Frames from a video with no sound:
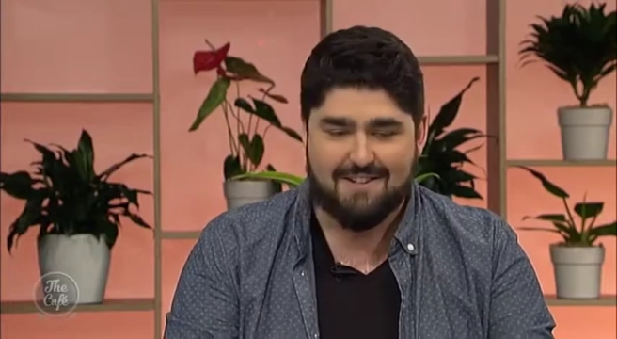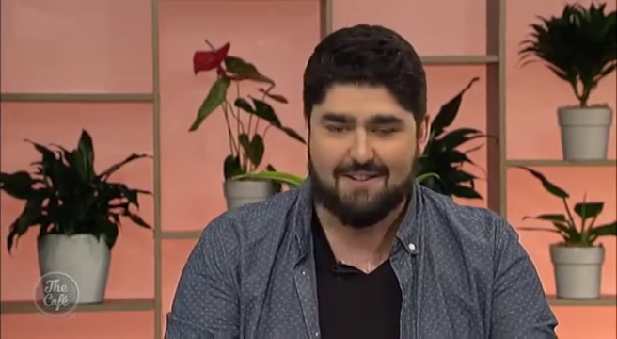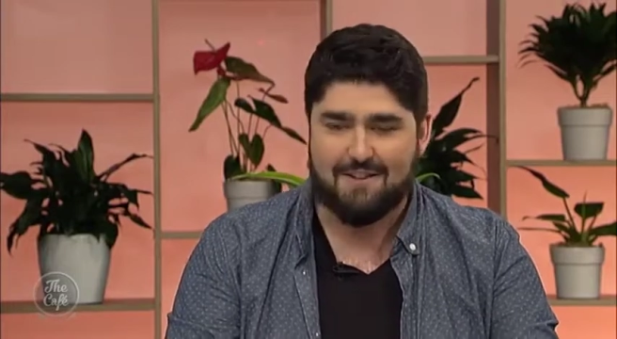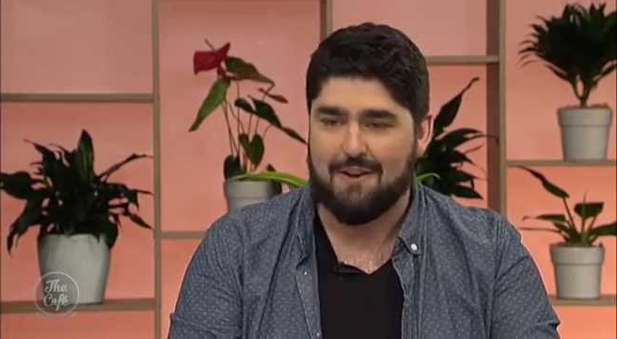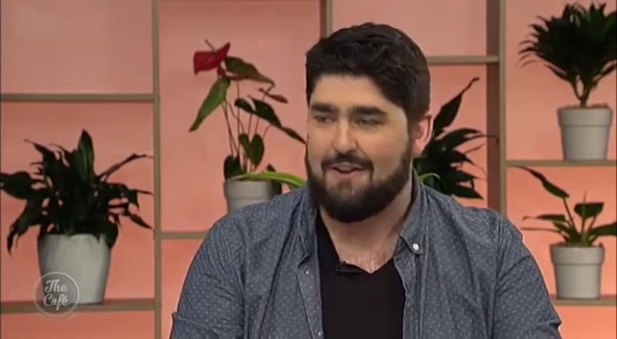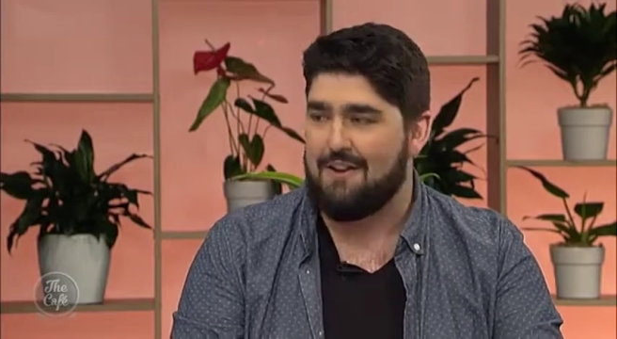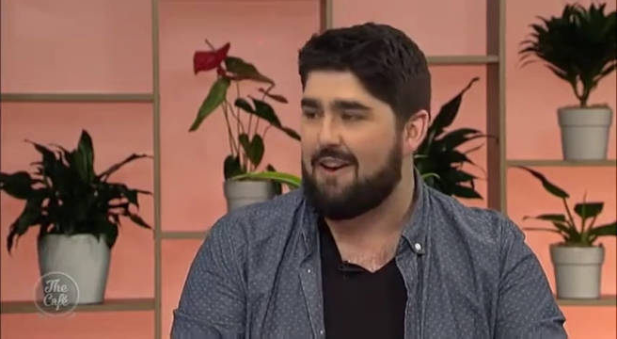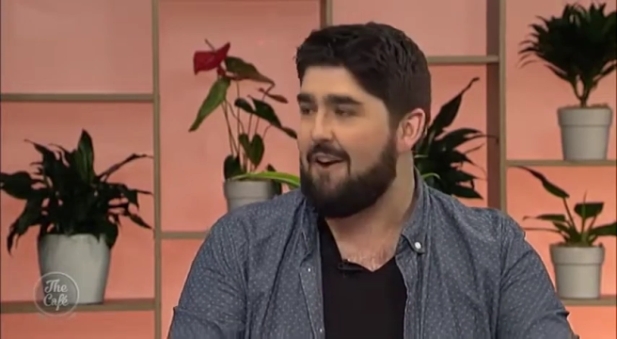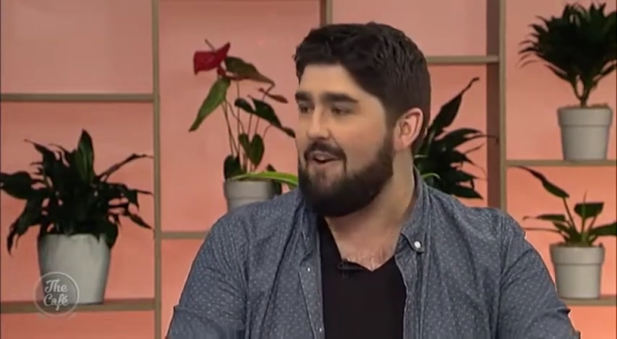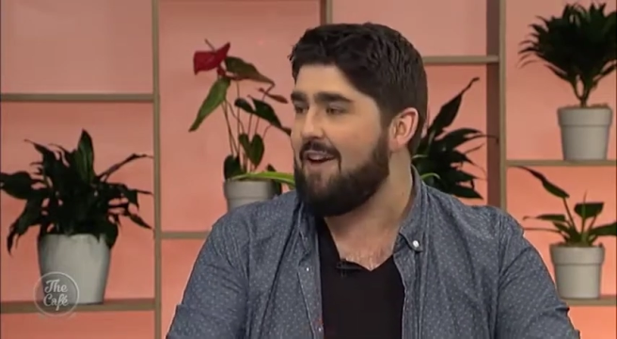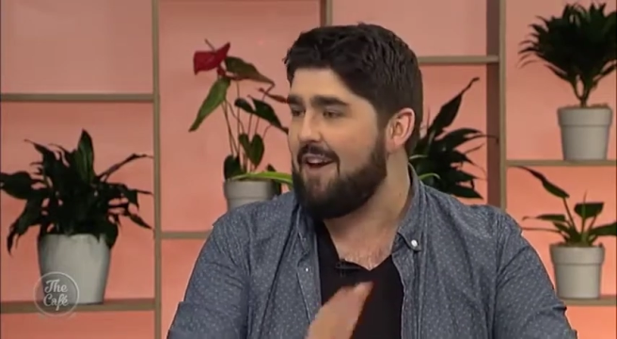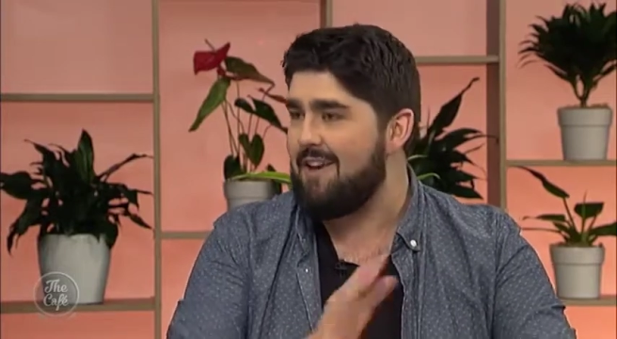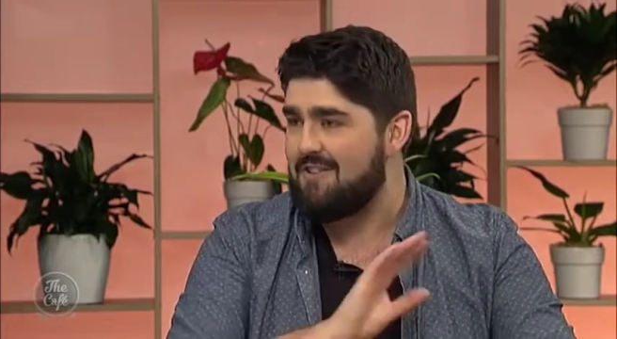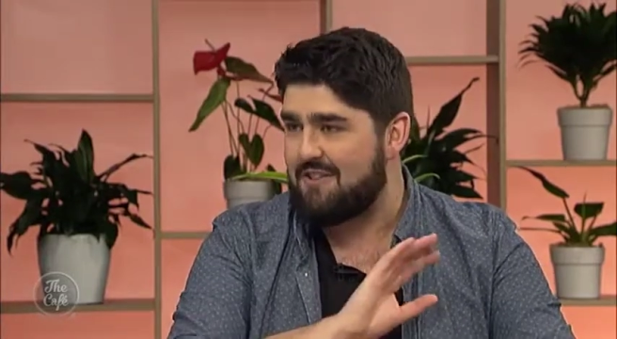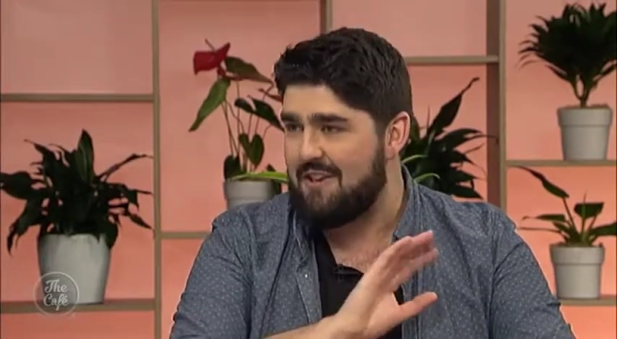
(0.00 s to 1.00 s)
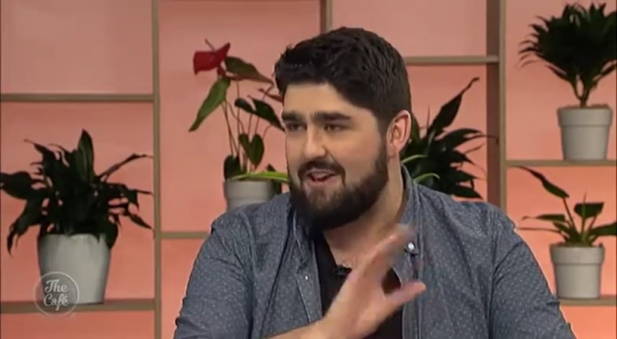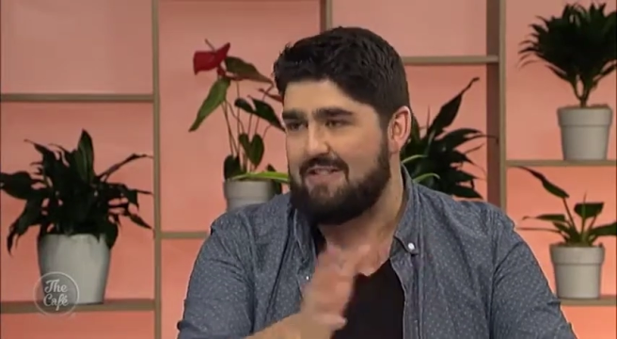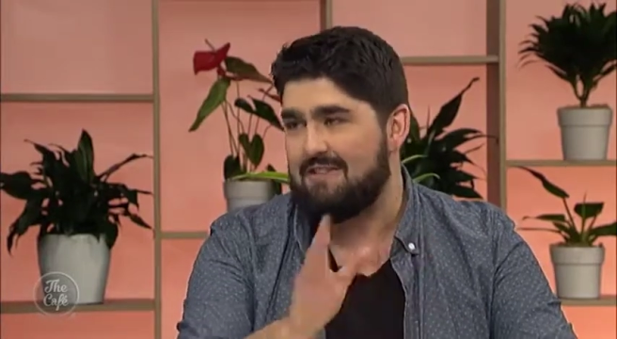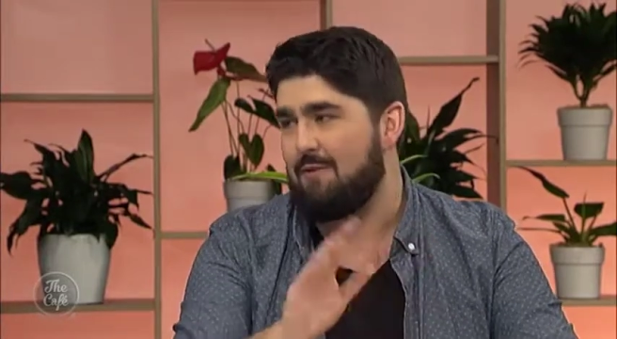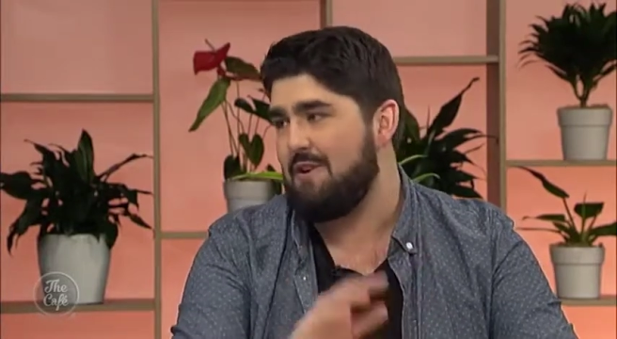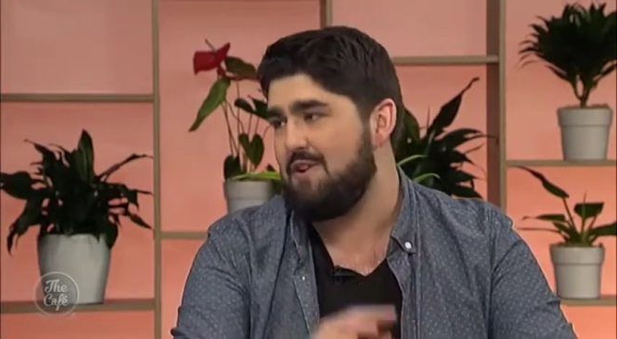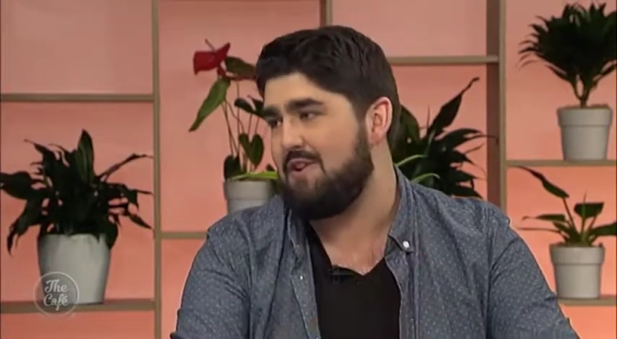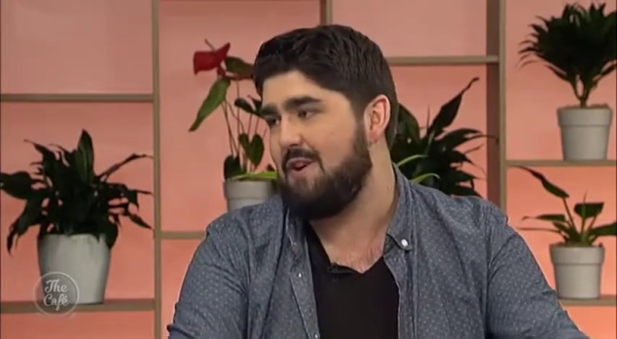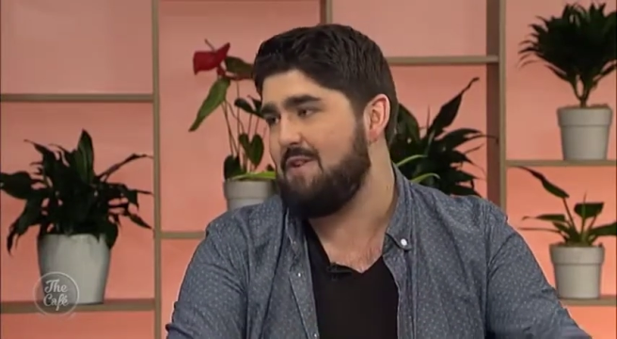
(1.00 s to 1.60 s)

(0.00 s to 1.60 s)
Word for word: So you're going out seeing three